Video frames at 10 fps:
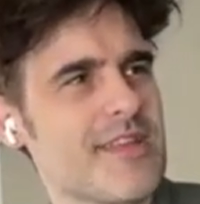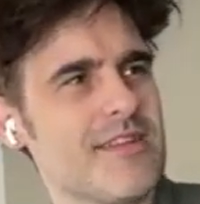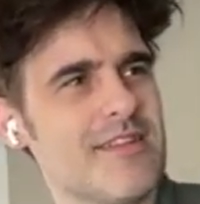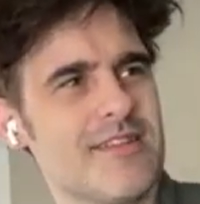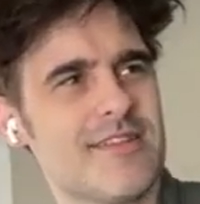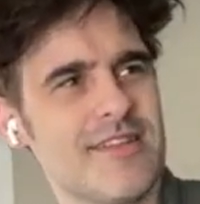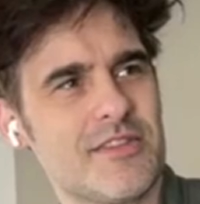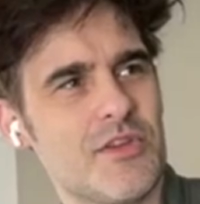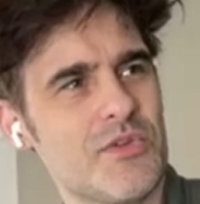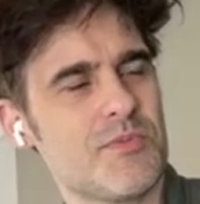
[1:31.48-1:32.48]

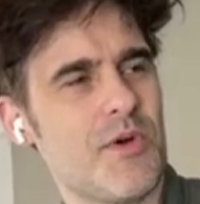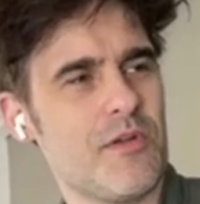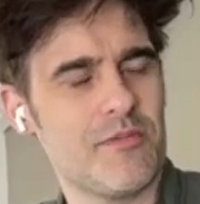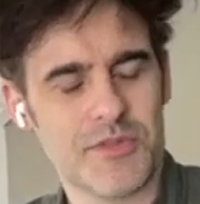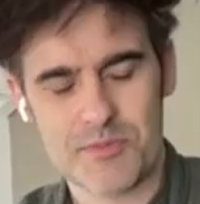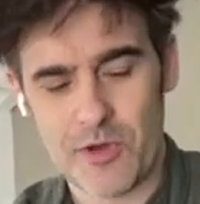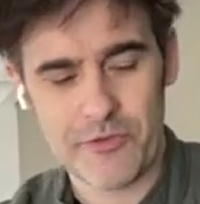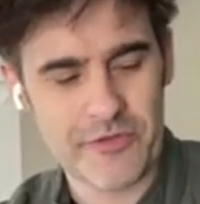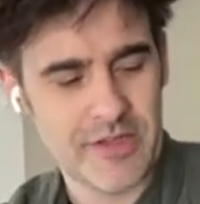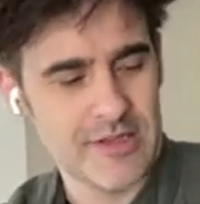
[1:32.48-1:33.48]
It's no
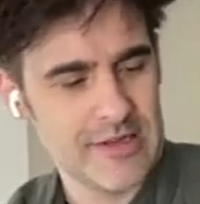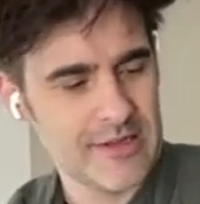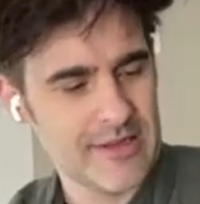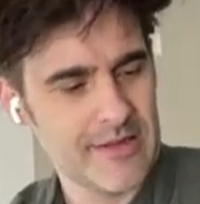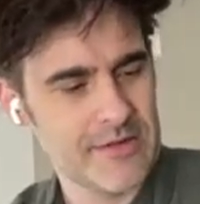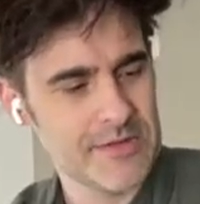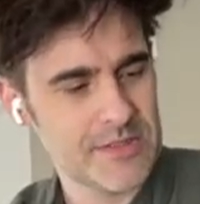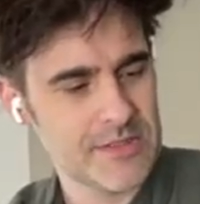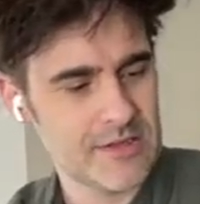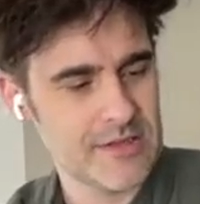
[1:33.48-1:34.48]
small feat,
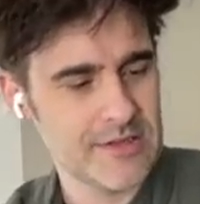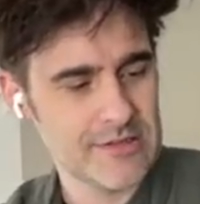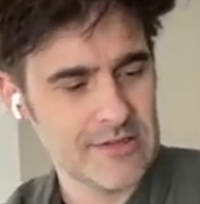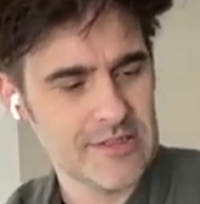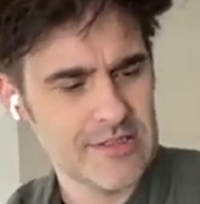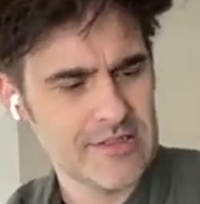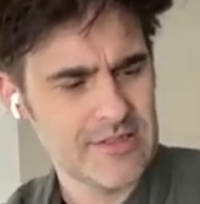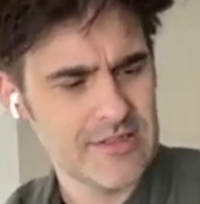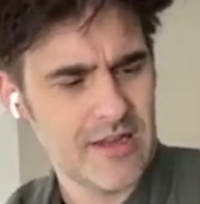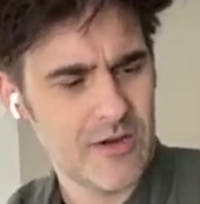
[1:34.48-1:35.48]
and
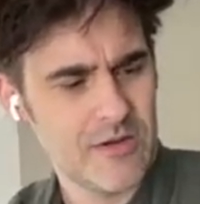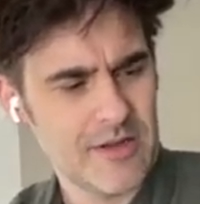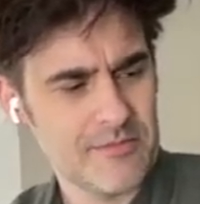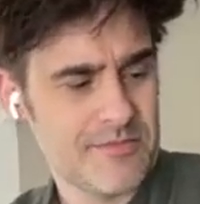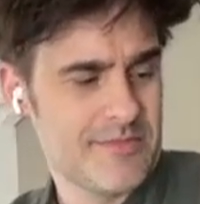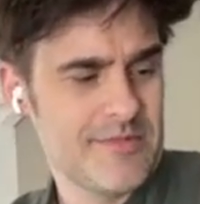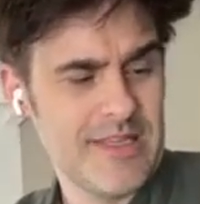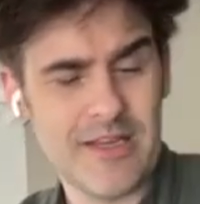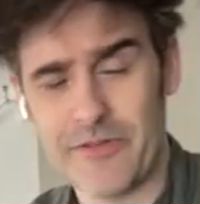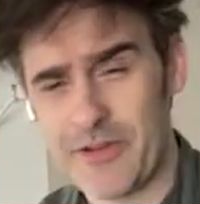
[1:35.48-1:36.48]
I'm
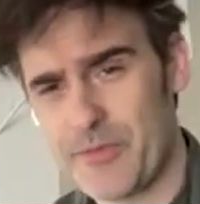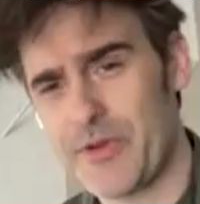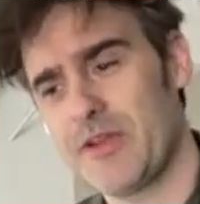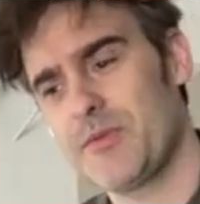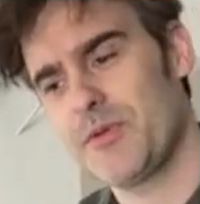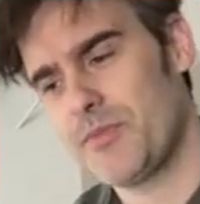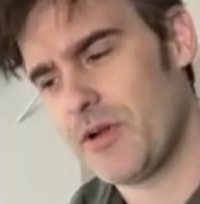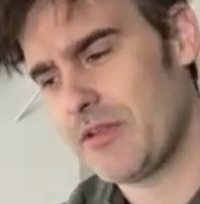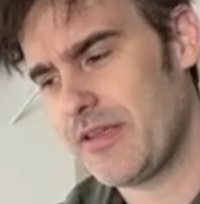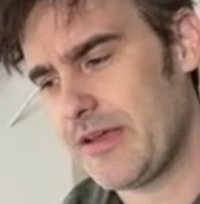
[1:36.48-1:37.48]
yeah, very proud to be
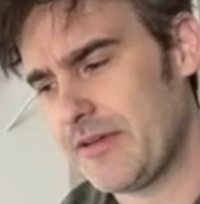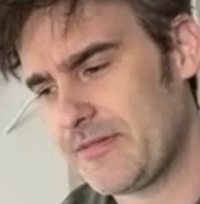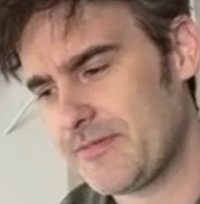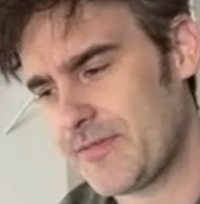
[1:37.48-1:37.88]
part of that.